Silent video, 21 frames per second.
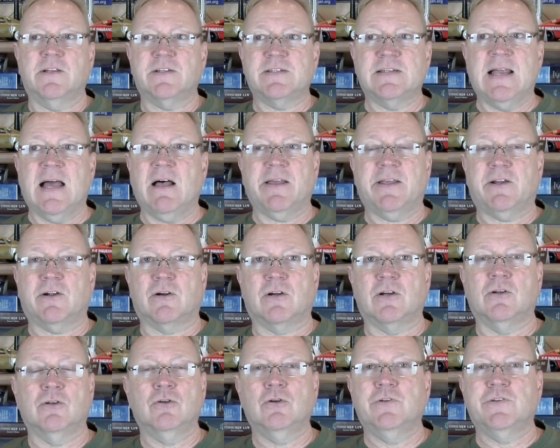It's not like you're
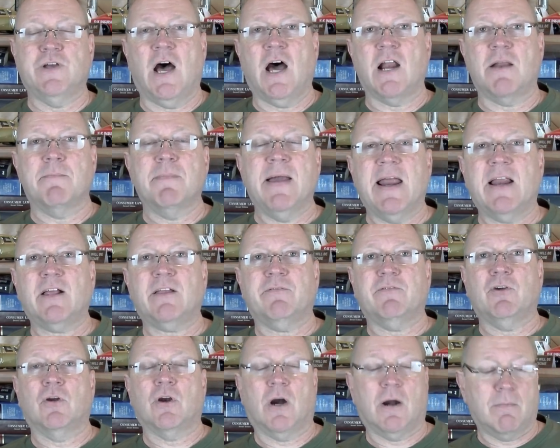going to lose
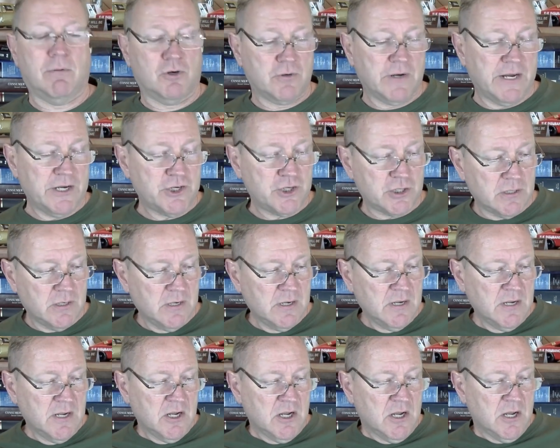automatically if you go to arbitration.
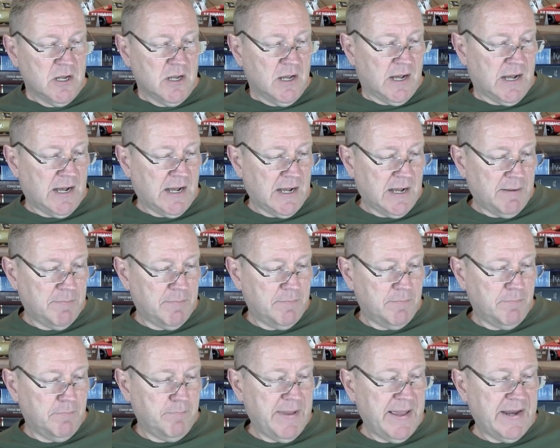
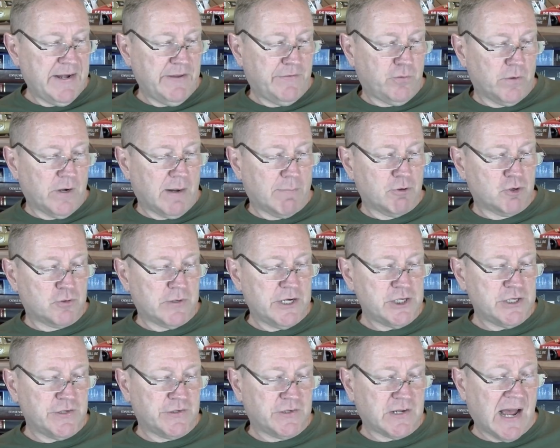Mandatory
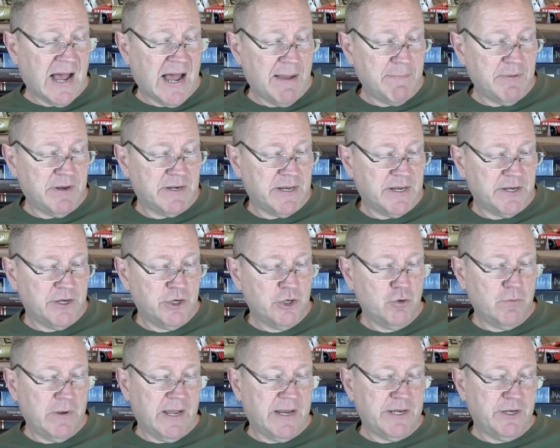arbitration is common in
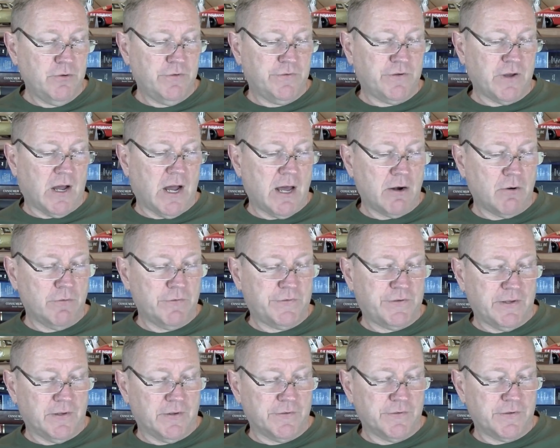new and used auto
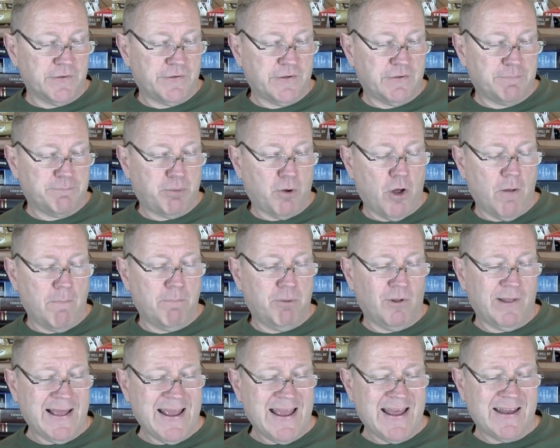sales, says Paul
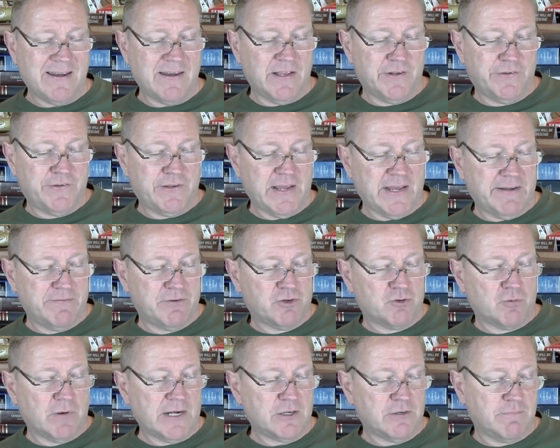Bland, executive
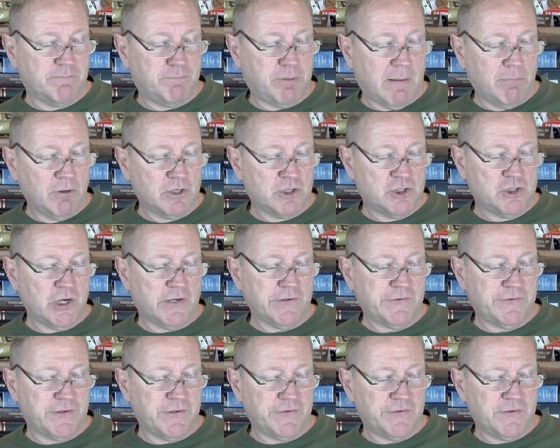director of Public
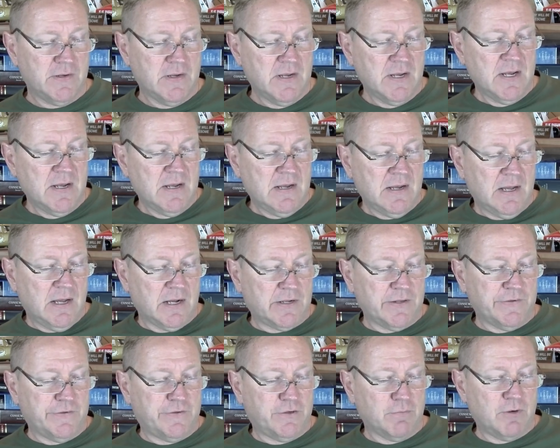Justice, a
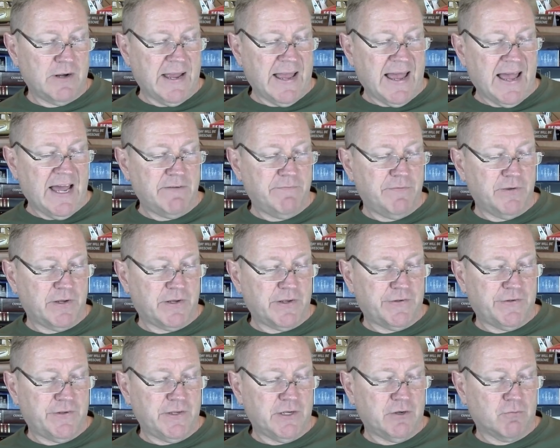consumer
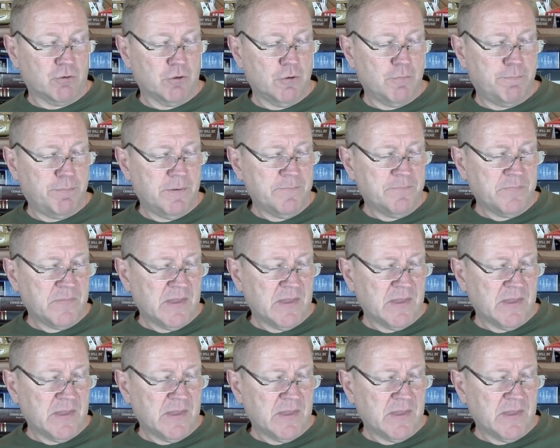advocacy group.